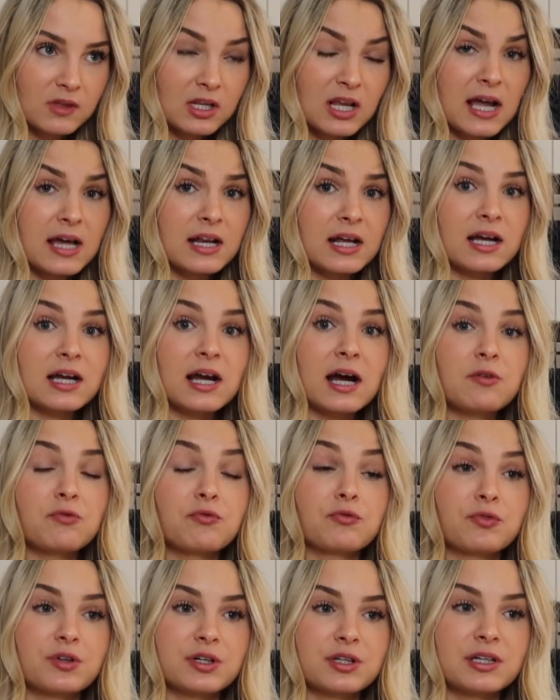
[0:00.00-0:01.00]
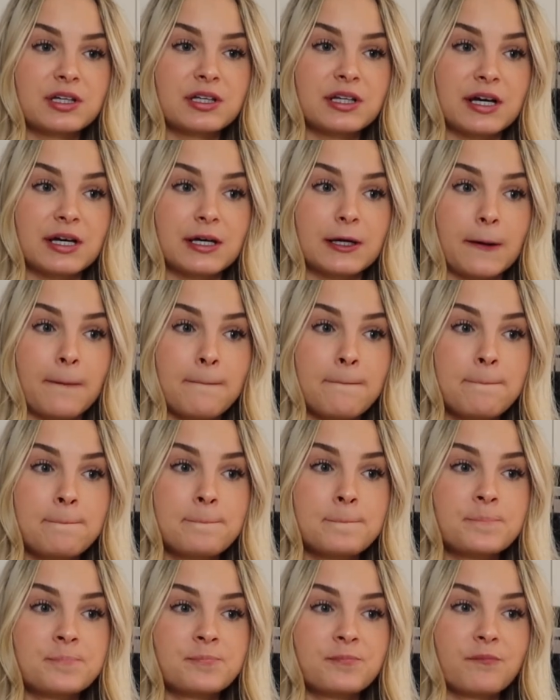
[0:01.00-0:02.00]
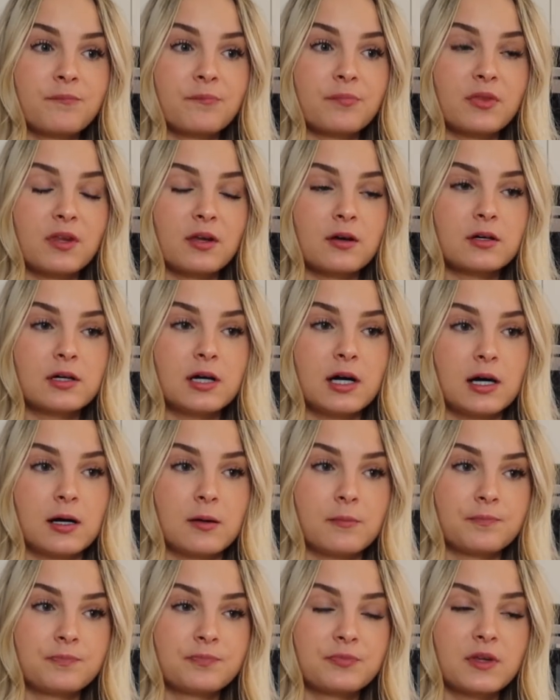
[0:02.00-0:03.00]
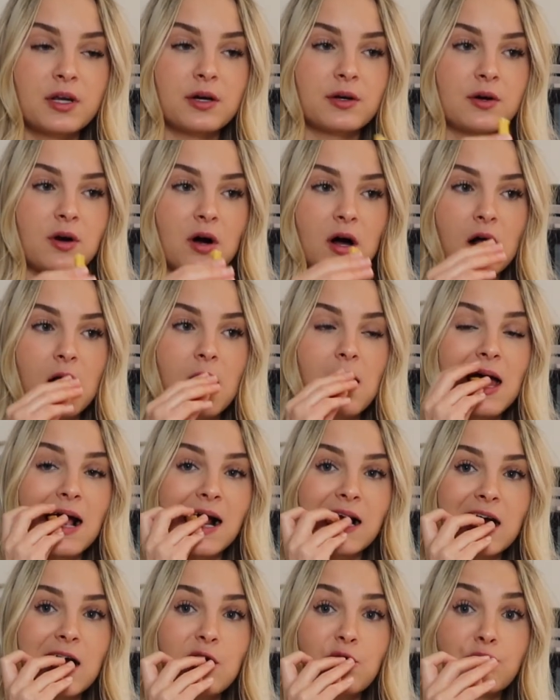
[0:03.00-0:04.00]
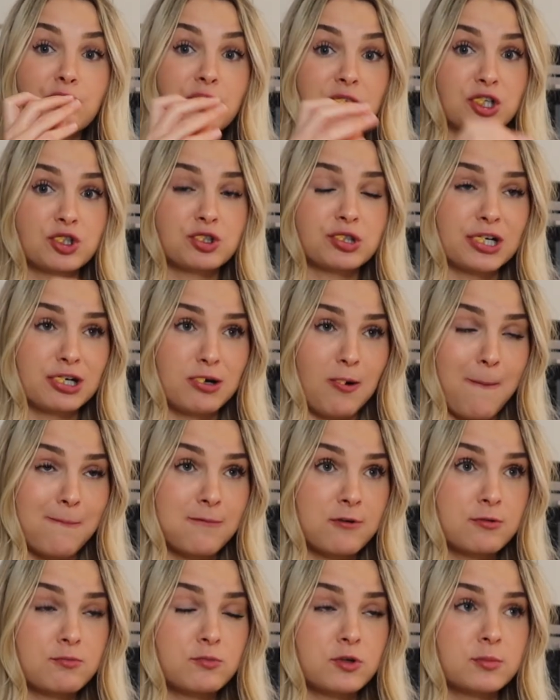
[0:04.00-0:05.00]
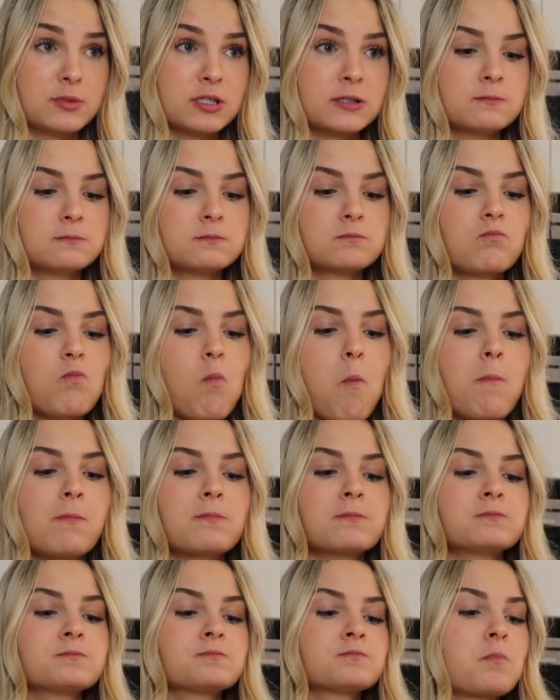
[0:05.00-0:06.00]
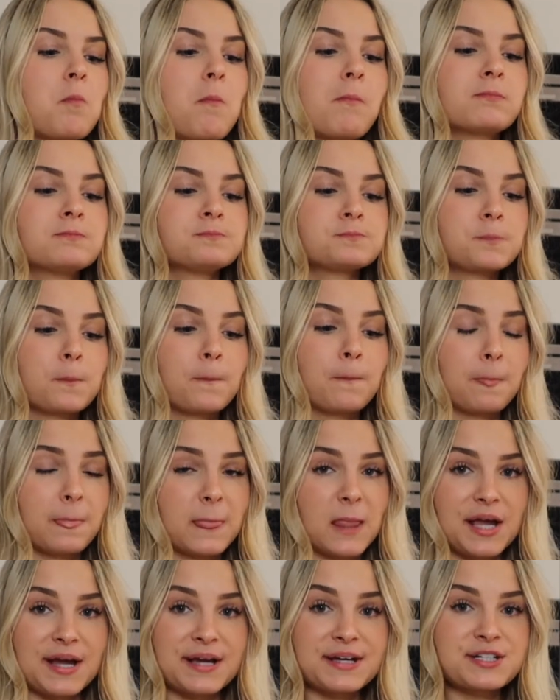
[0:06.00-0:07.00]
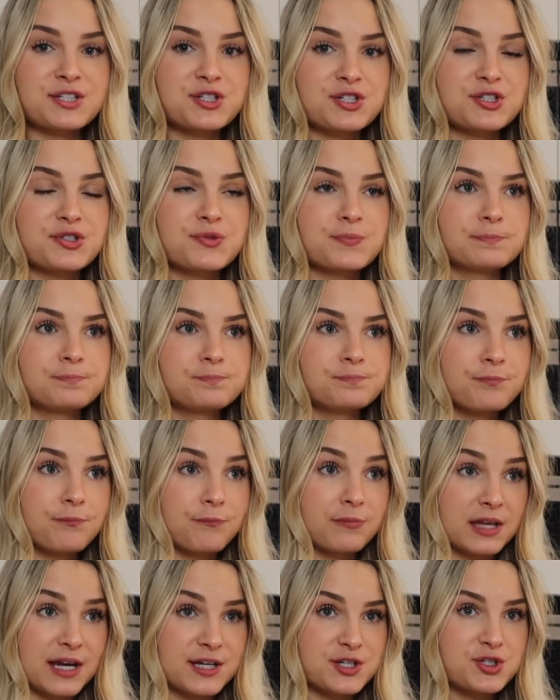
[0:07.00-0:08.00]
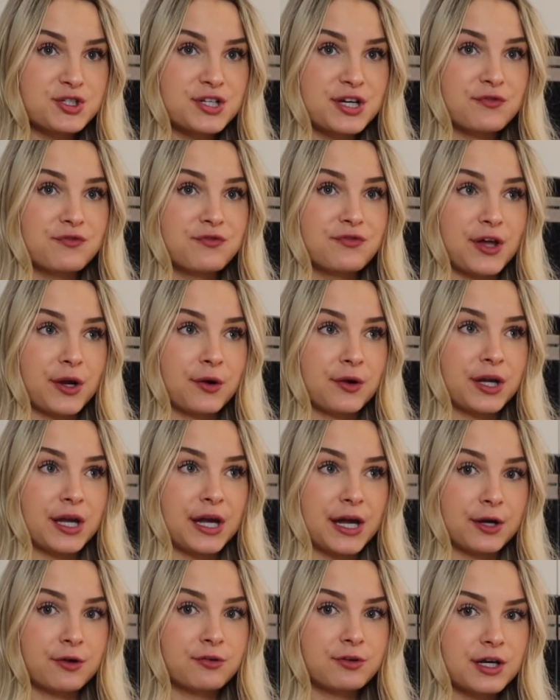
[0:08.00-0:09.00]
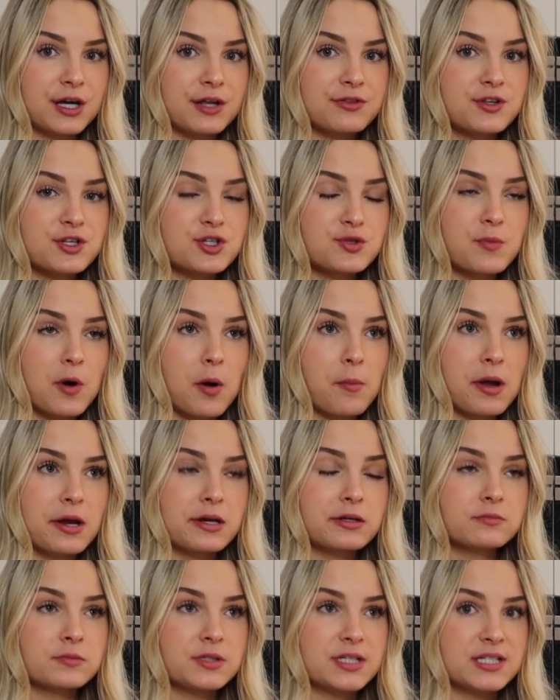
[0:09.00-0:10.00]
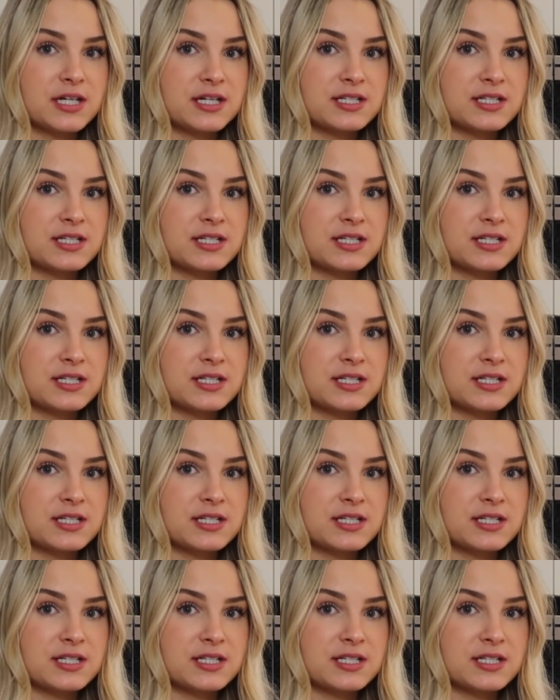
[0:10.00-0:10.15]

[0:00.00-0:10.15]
and I got really like how you call it? I got frustrated at this moment. I just got very angry at this moment, and I